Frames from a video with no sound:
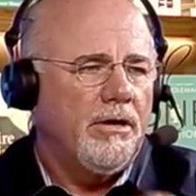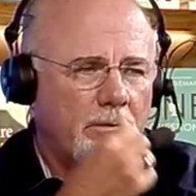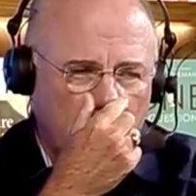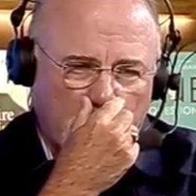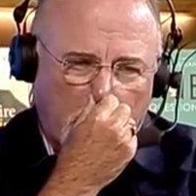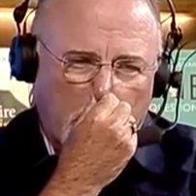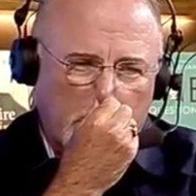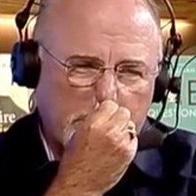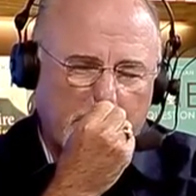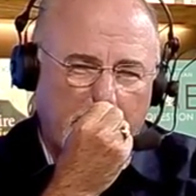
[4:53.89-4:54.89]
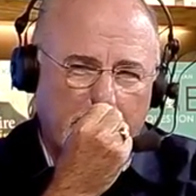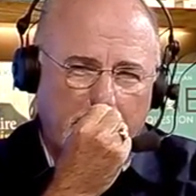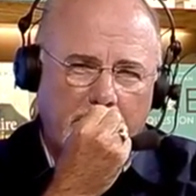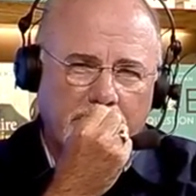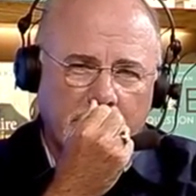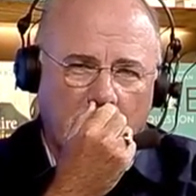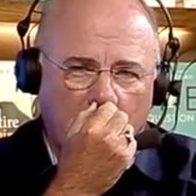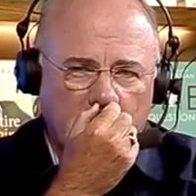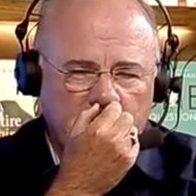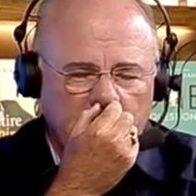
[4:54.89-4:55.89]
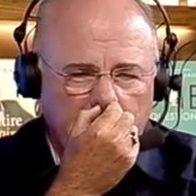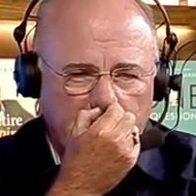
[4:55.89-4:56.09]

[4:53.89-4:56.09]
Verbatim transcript: It really is, and and it's harsh.